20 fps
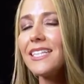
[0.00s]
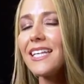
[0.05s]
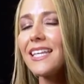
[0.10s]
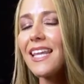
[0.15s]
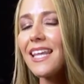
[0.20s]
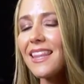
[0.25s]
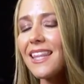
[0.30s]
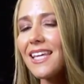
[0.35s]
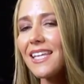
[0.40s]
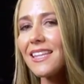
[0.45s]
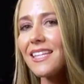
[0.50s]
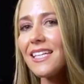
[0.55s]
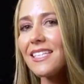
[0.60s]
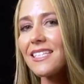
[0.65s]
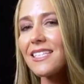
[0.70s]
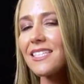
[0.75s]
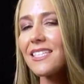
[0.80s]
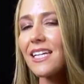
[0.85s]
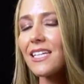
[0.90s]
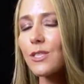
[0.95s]
And the thing
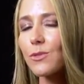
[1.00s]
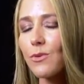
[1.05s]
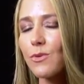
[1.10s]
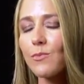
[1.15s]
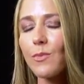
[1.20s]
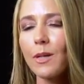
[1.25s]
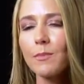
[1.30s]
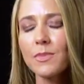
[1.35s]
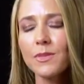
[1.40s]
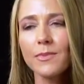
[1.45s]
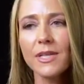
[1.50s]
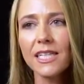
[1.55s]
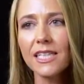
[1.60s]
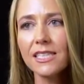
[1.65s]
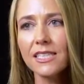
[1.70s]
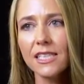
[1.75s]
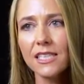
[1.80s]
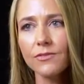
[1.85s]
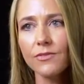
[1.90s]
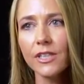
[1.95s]
that's nice with moms
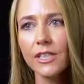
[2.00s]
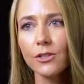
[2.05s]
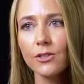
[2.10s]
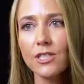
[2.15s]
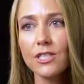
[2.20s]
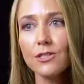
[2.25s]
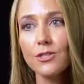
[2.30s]
making six figures